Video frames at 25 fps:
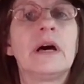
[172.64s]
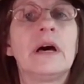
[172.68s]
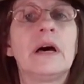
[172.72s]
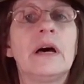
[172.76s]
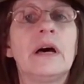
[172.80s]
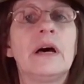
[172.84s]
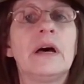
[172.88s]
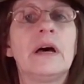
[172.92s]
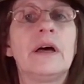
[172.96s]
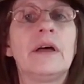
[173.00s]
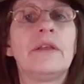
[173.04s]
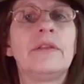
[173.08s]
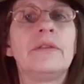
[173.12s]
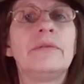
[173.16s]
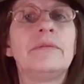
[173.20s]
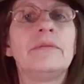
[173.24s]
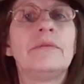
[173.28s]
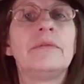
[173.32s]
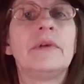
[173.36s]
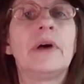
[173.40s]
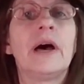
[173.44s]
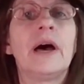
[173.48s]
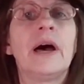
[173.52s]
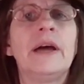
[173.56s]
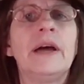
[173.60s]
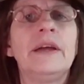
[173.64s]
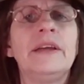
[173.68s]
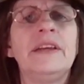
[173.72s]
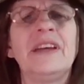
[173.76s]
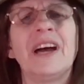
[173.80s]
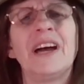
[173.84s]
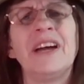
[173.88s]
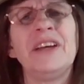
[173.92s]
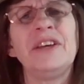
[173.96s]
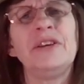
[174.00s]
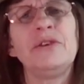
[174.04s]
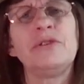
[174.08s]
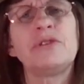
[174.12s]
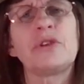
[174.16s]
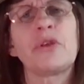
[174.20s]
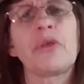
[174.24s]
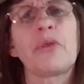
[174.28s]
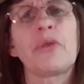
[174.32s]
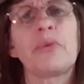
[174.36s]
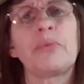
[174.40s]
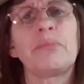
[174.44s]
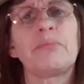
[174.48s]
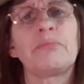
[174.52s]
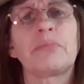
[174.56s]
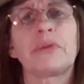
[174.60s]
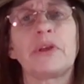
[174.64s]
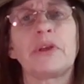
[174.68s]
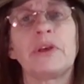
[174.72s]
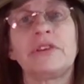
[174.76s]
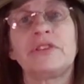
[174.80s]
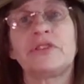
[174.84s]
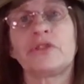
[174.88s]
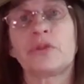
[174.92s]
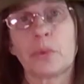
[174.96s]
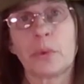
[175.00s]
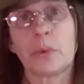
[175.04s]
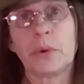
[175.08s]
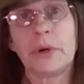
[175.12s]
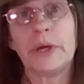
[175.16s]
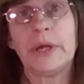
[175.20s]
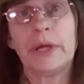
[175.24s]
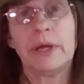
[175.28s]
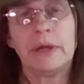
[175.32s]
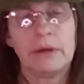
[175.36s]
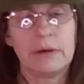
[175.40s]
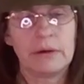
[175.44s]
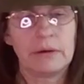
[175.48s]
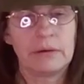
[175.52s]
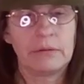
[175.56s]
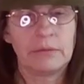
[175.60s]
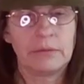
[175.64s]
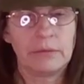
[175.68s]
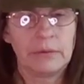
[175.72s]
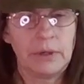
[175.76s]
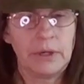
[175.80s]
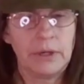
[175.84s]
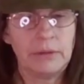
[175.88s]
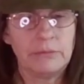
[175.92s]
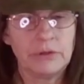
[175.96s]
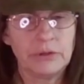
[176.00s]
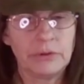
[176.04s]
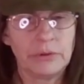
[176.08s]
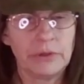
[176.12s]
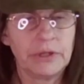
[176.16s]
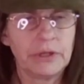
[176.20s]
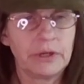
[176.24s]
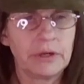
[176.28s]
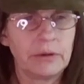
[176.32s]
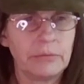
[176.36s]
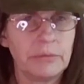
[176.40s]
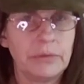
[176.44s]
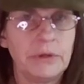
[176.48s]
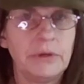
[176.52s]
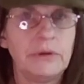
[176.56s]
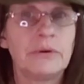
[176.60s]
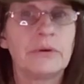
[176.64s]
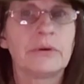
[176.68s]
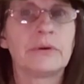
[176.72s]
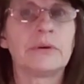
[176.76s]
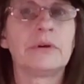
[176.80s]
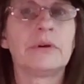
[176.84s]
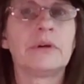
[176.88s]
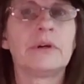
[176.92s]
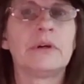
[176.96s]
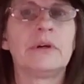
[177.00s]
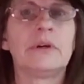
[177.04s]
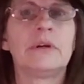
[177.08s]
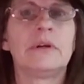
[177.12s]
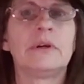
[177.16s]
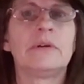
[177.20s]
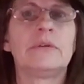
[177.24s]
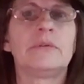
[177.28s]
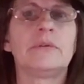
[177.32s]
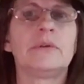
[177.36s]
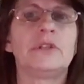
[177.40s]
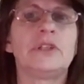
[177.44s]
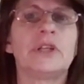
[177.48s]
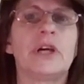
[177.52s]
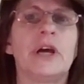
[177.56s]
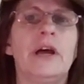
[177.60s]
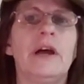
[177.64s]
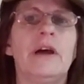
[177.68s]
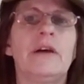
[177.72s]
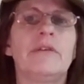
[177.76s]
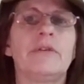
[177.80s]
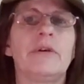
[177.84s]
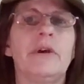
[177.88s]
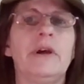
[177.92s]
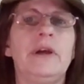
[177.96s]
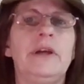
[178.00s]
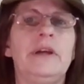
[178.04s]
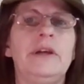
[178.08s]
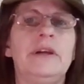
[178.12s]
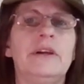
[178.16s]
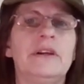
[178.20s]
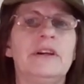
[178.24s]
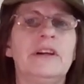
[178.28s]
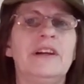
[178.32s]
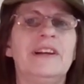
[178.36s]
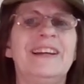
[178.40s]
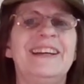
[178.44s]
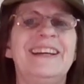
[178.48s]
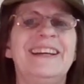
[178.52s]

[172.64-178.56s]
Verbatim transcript: Uh, I, I use a plus three when I'm doing the computer, which I have right here.